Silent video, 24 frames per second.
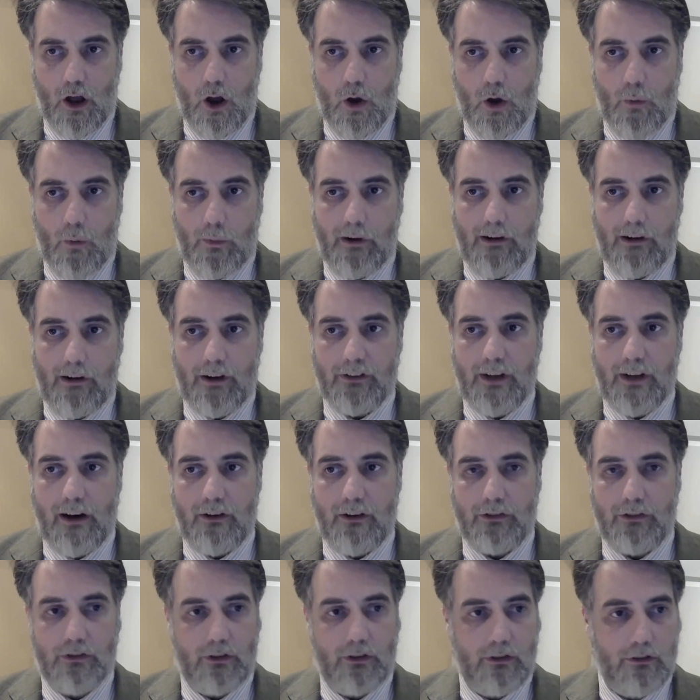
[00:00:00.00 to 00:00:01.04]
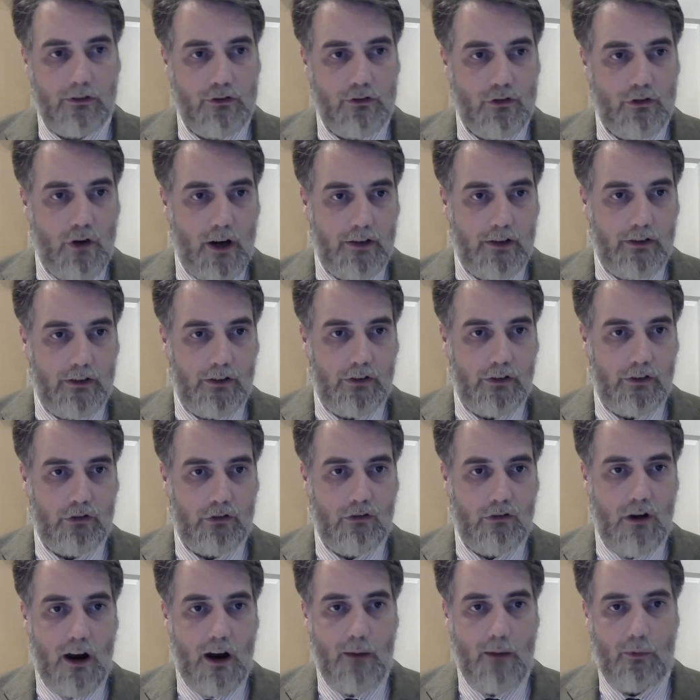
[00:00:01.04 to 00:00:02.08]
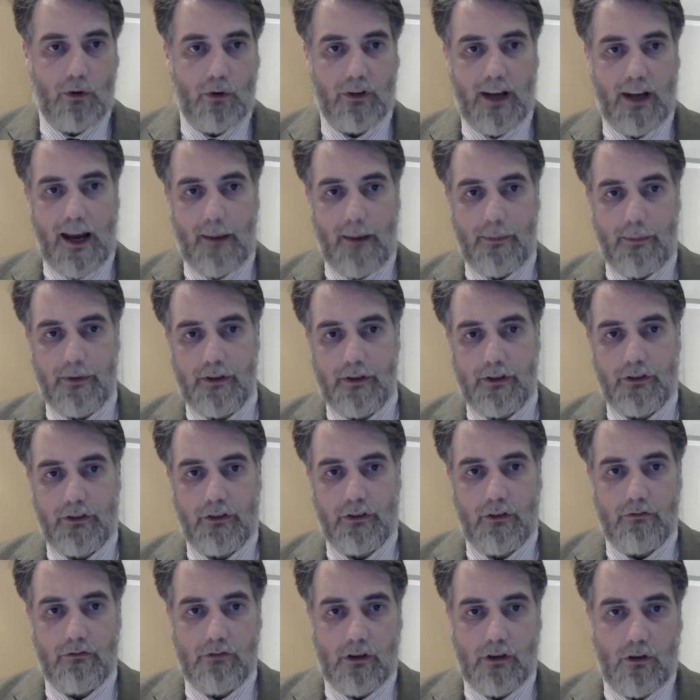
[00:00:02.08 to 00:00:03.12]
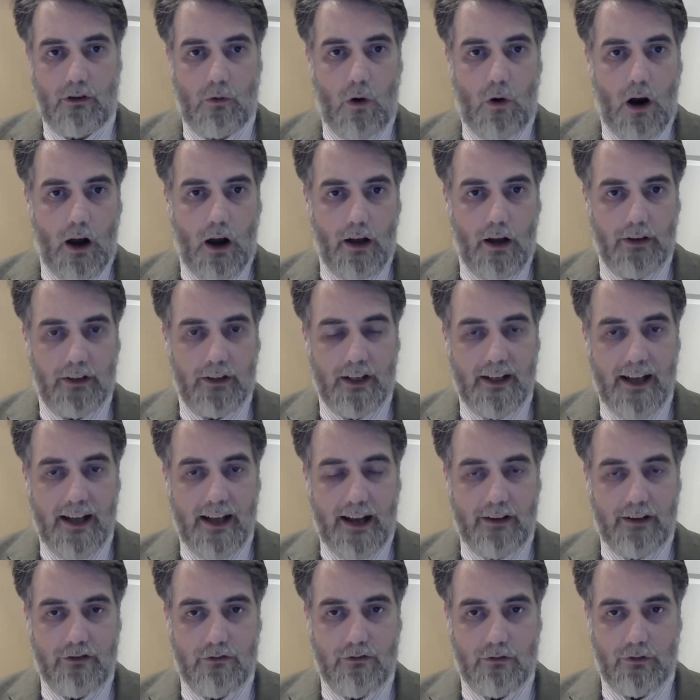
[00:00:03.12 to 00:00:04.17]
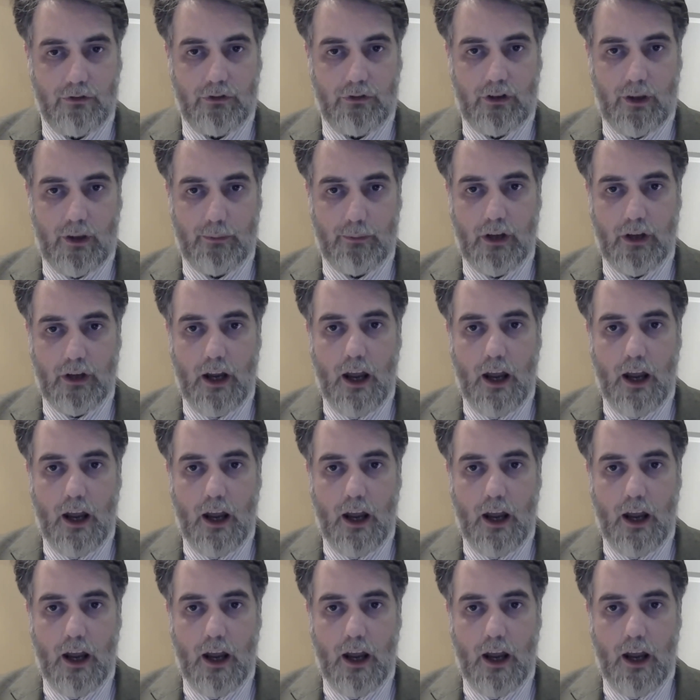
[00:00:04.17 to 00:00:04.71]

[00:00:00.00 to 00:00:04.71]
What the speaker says: Whereas Aristotle tried to describe what happiness required in natural terms,